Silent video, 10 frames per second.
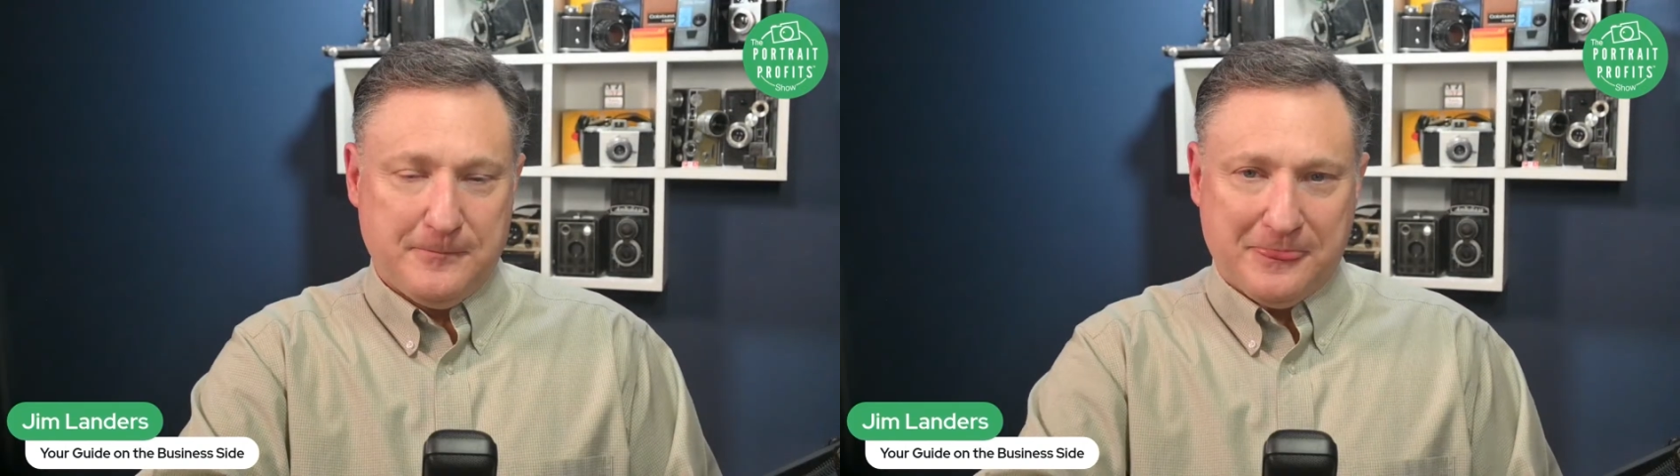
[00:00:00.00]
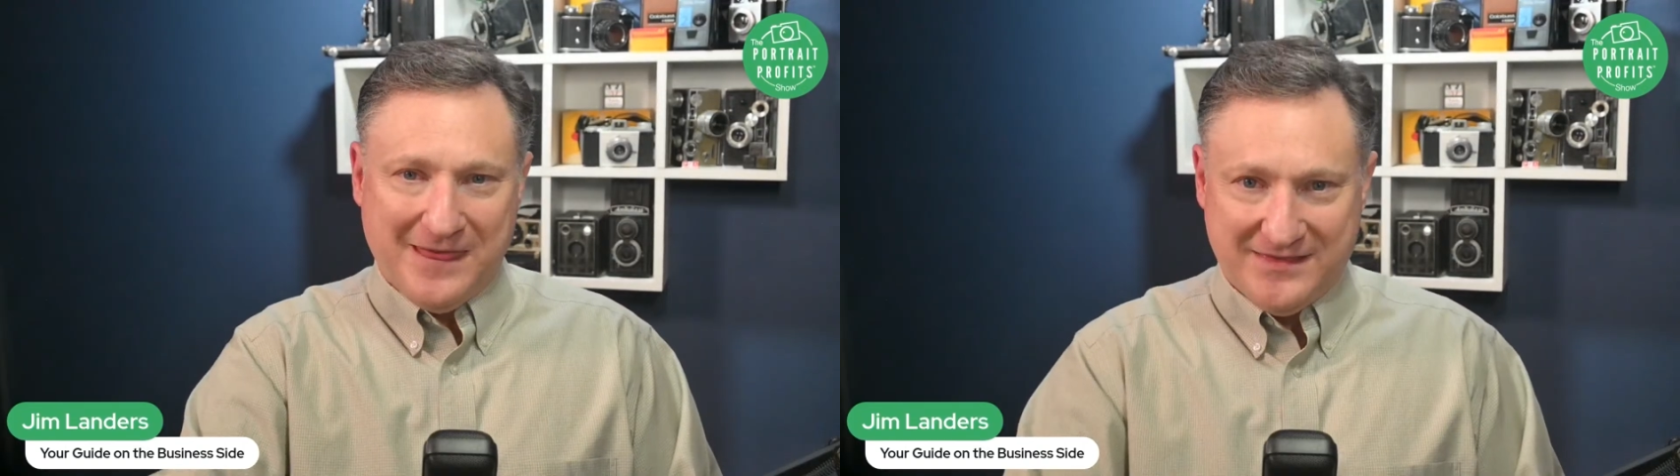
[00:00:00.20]

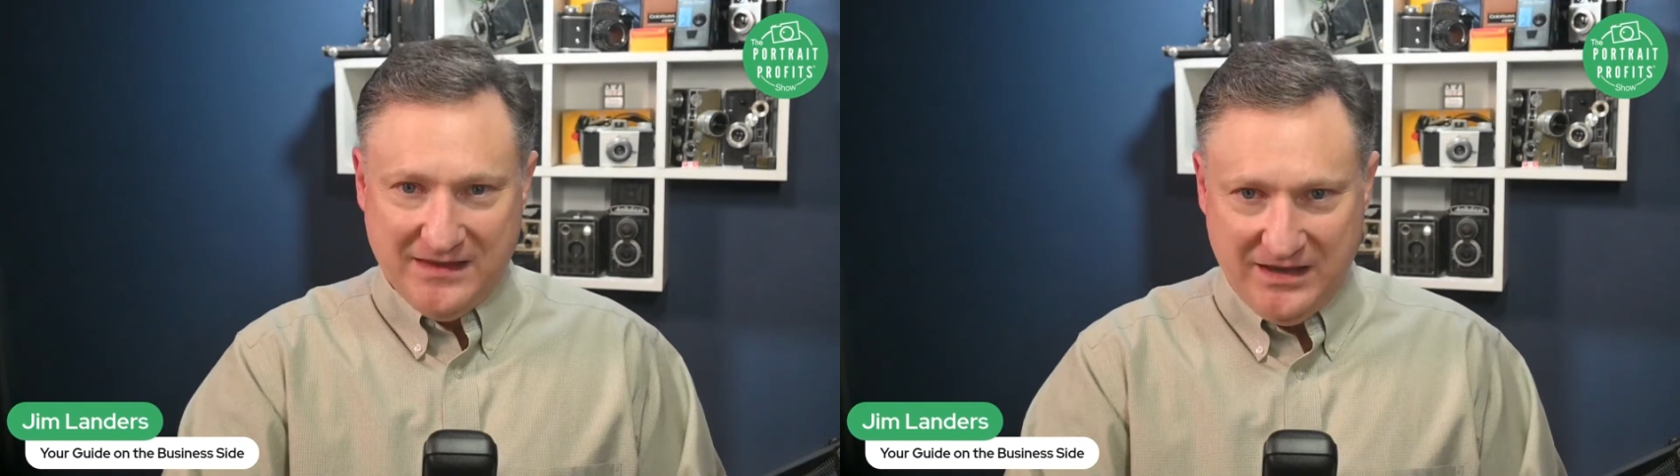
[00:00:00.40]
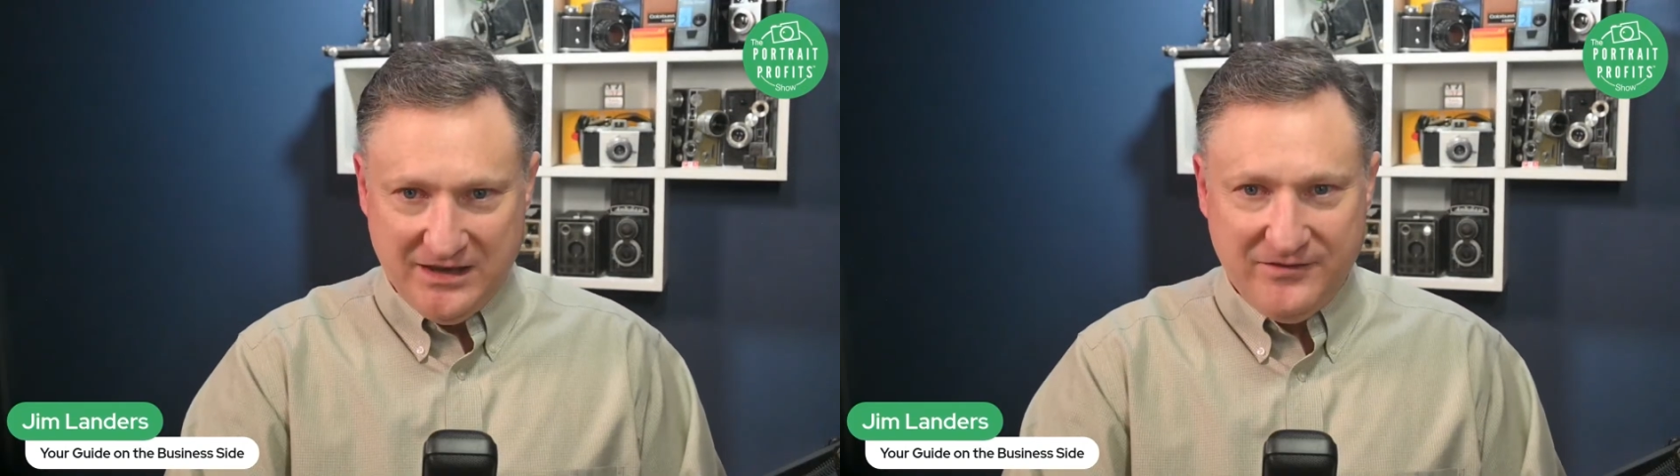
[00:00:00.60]
At
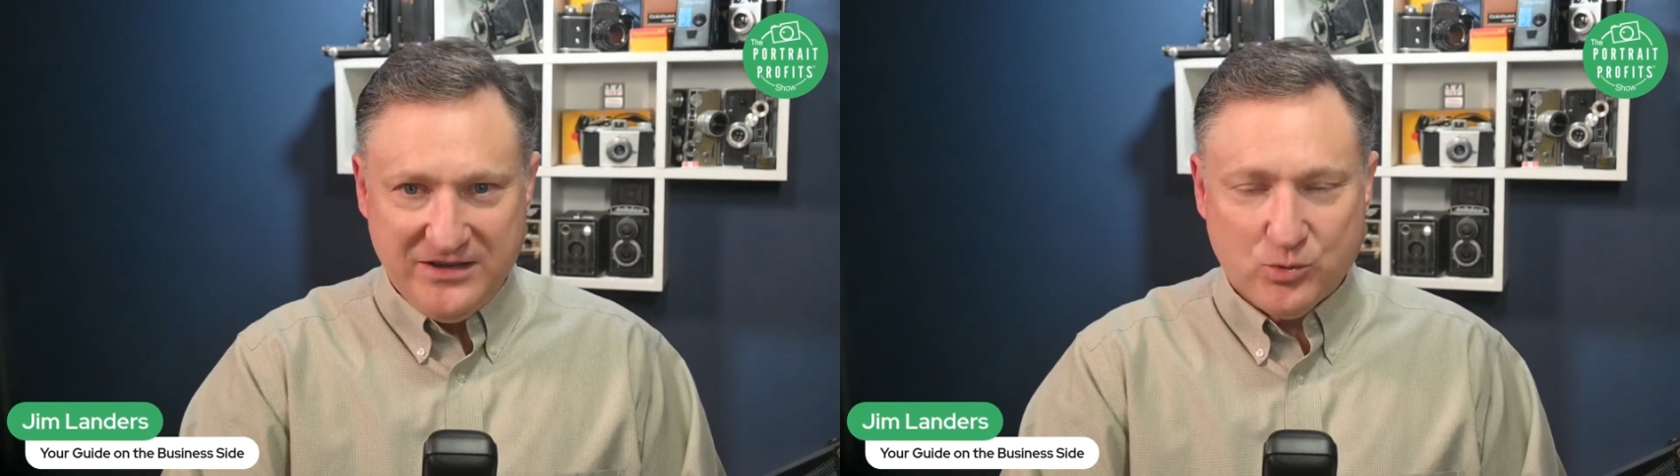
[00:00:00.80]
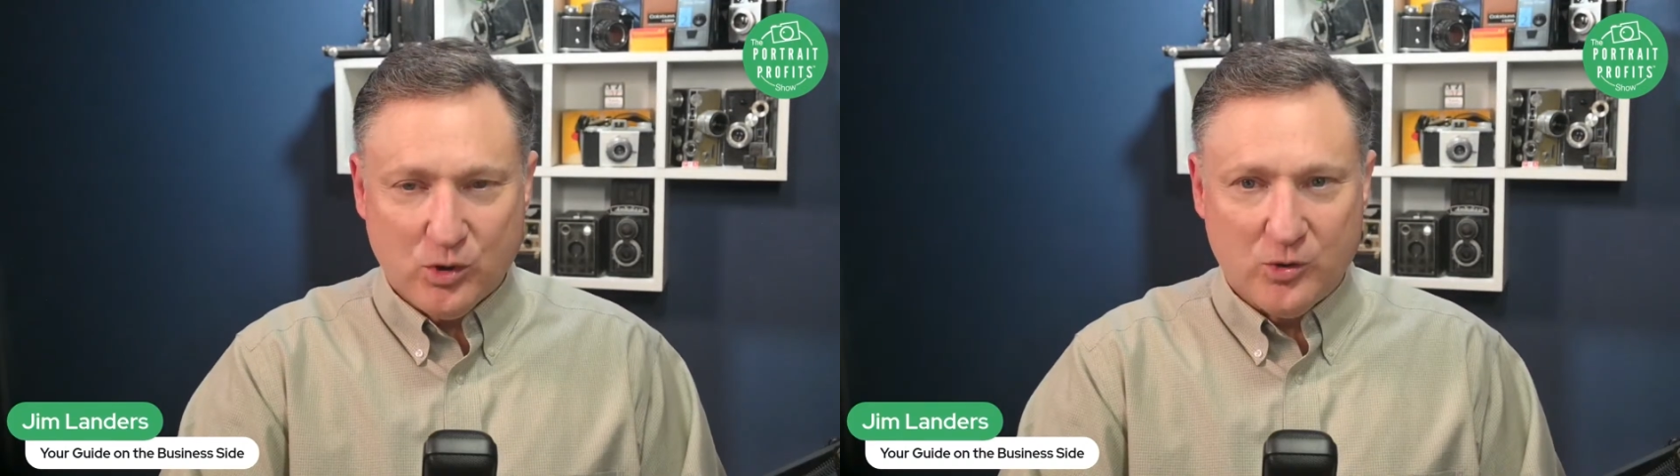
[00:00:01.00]
the end of
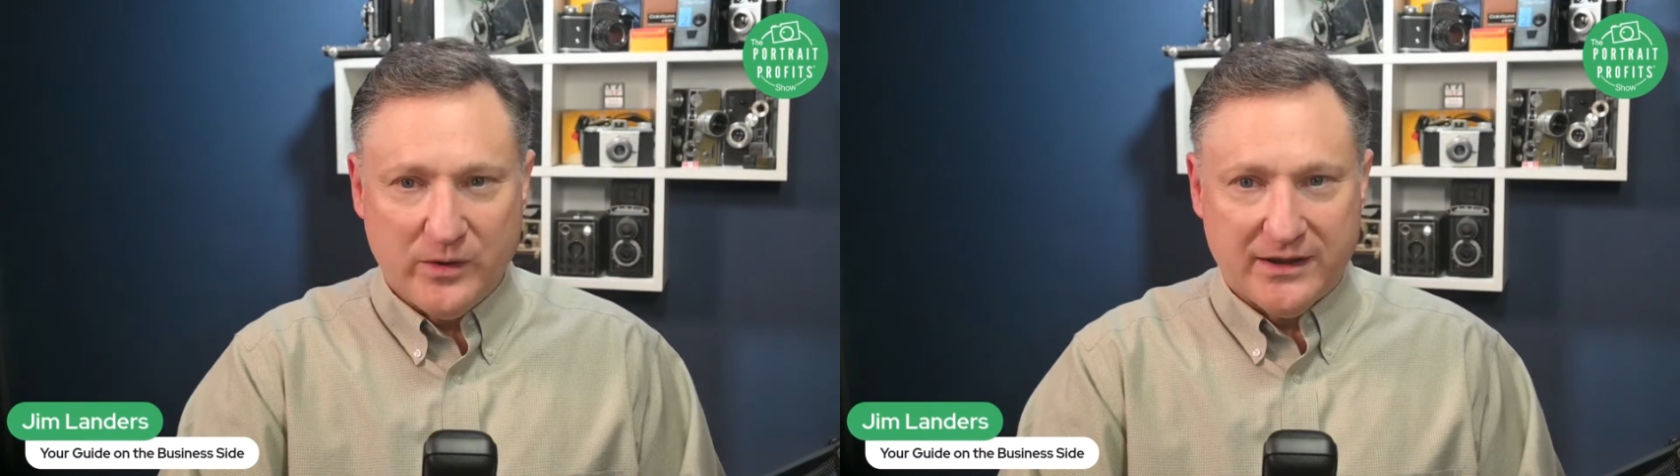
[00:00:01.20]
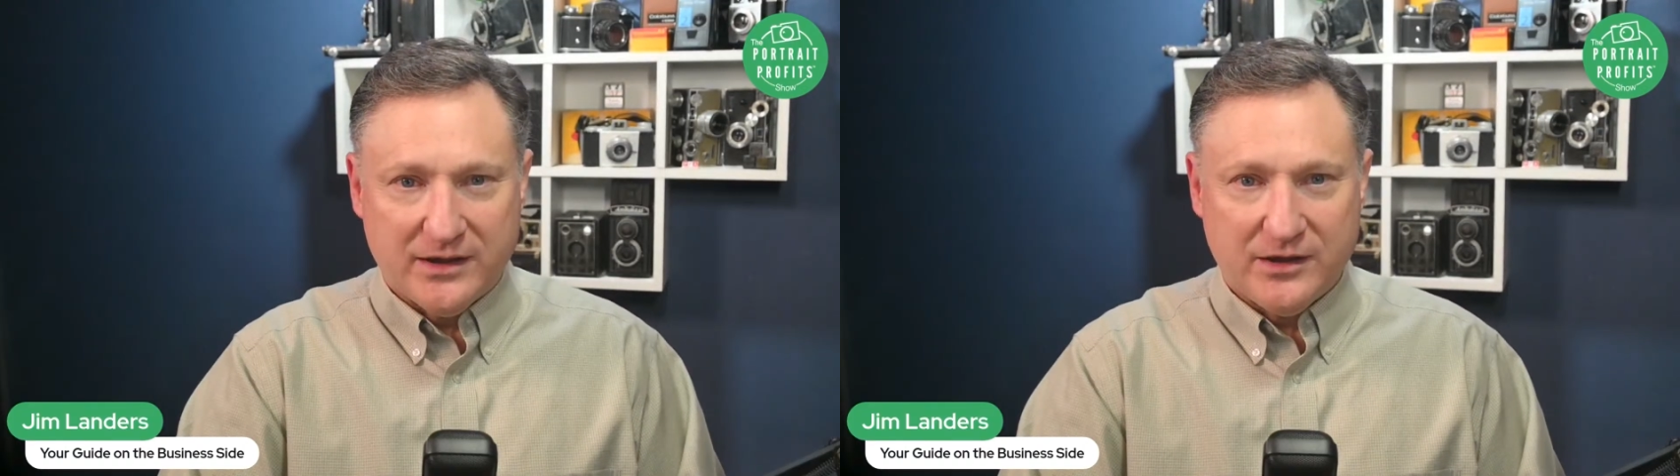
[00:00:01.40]
each work
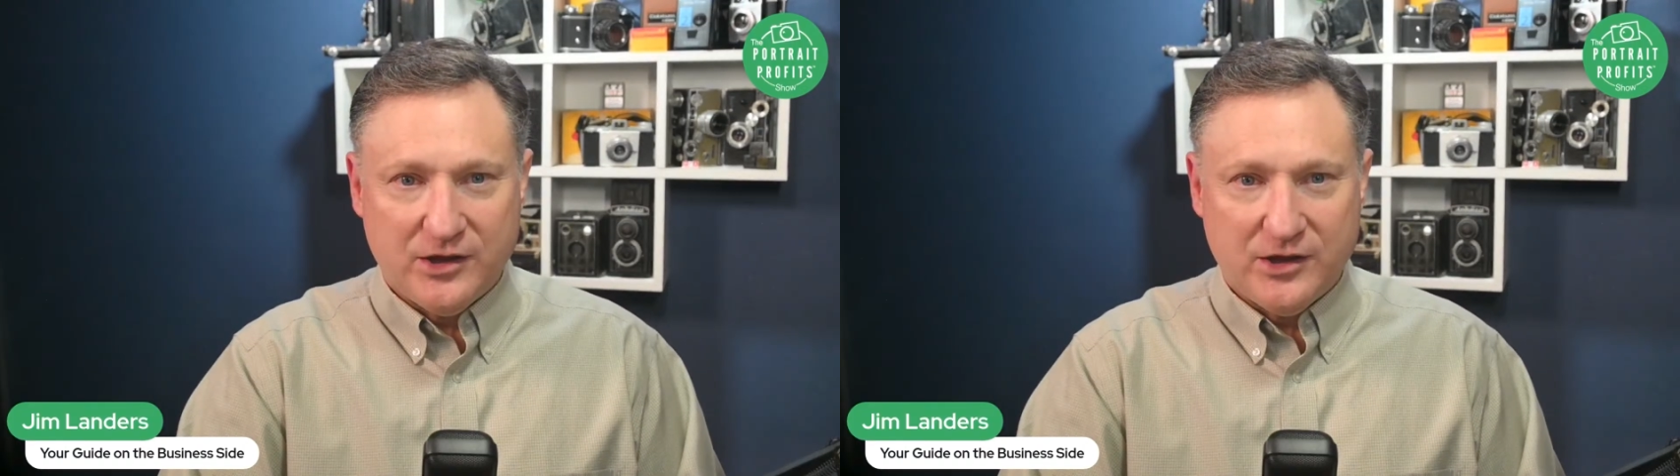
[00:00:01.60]
week,